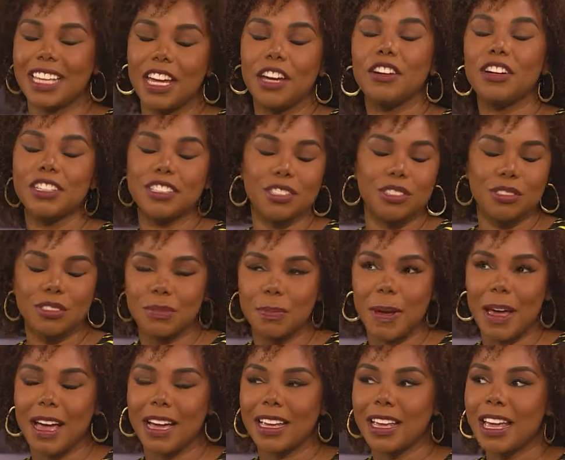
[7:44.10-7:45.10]
characters
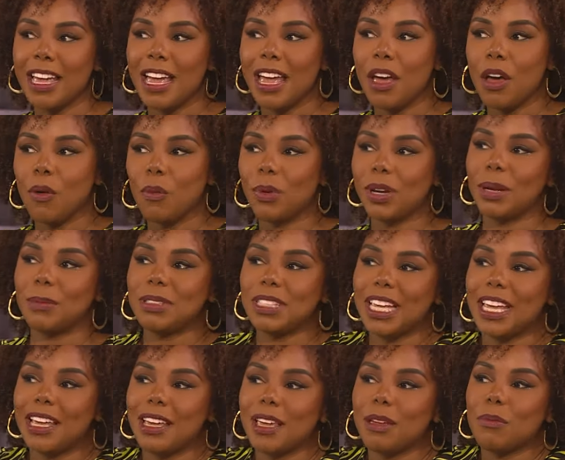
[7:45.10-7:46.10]
back. What I'm
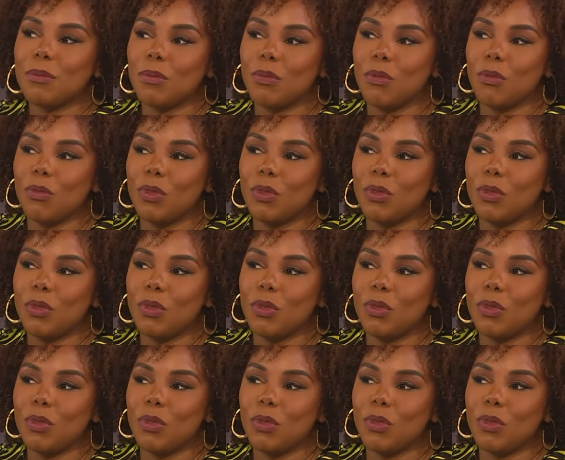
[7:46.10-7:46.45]
saying,